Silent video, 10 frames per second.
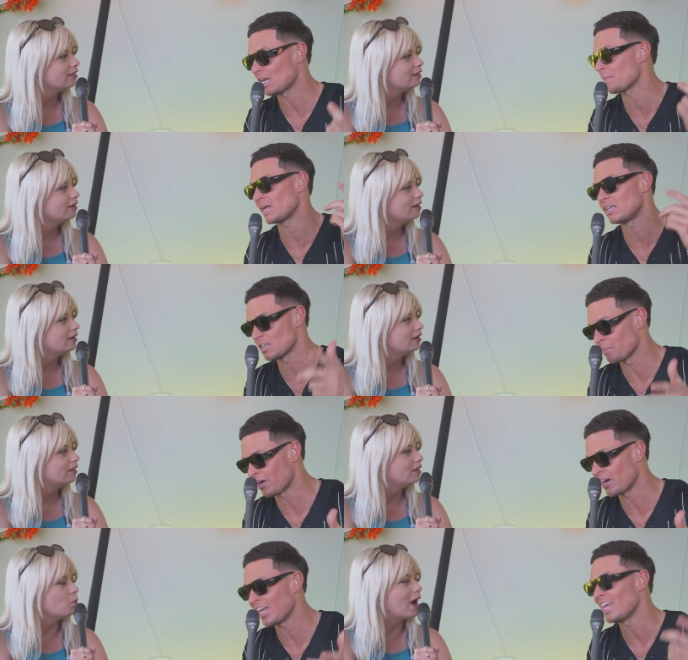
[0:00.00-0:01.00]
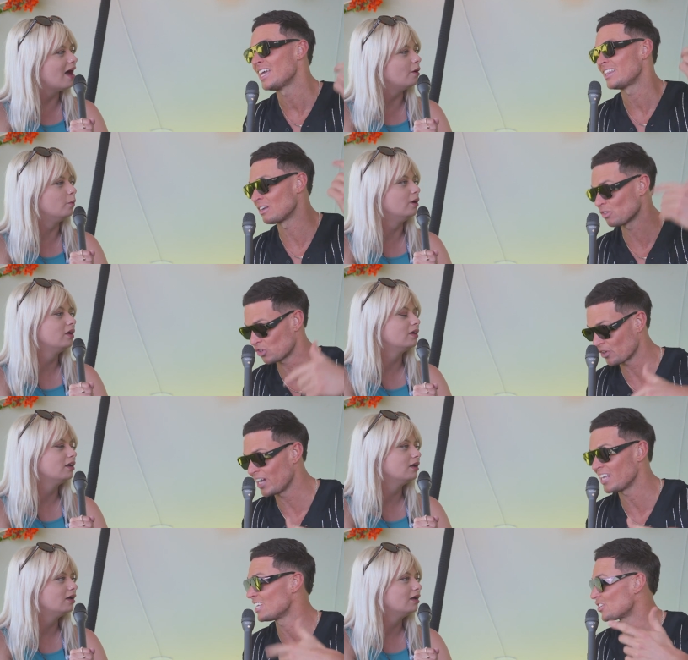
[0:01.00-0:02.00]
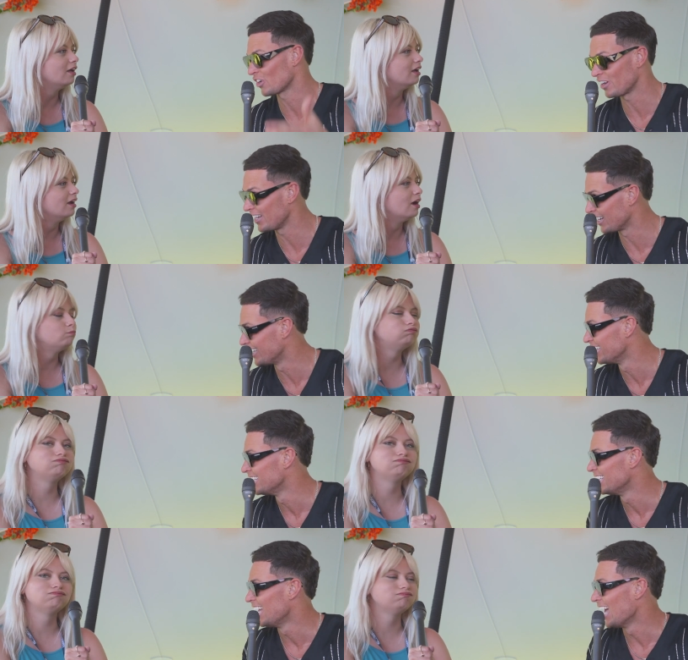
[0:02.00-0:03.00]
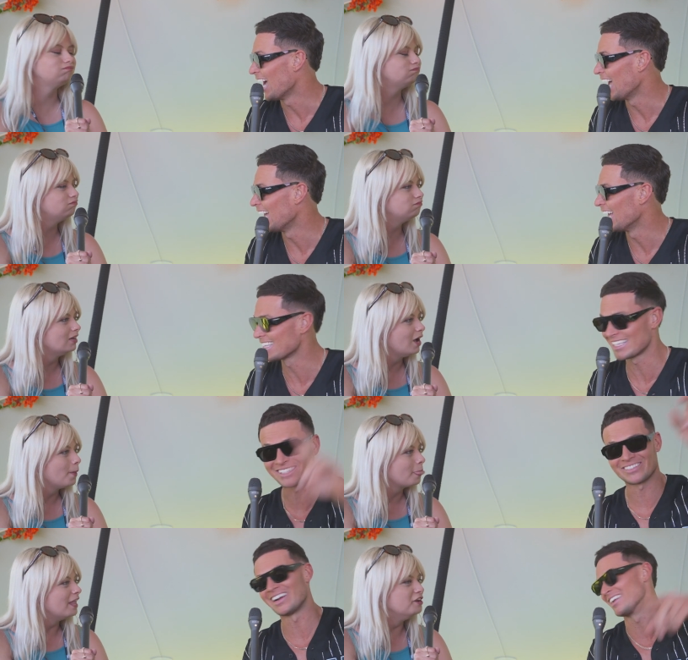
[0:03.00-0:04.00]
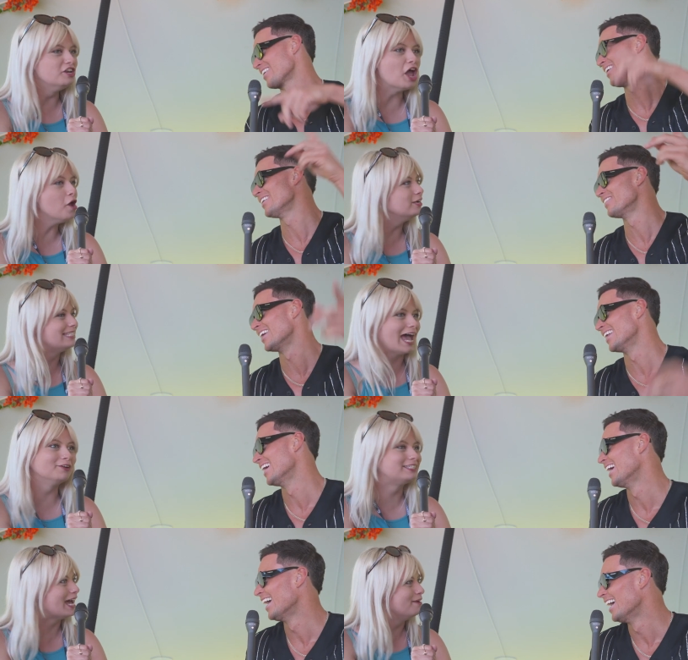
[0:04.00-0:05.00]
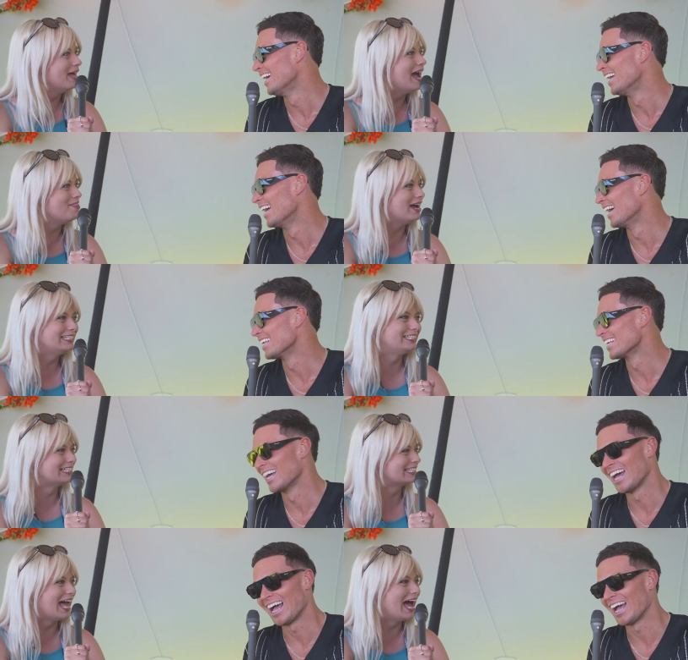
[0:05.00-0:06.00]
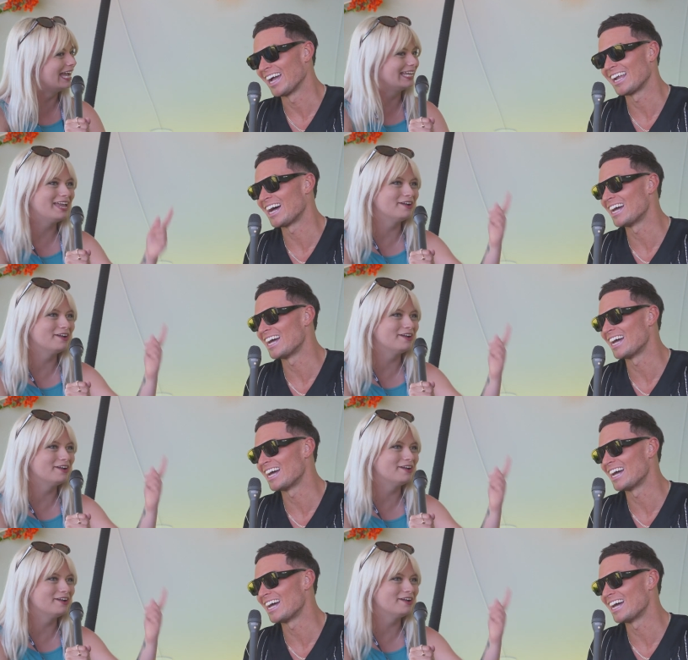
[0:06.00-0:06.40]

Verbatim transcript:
Speaker 1: then I played in Dubai, wow. then Australia, then China was literally around the corner. No
Speaker 2: downtime there. That's just like. And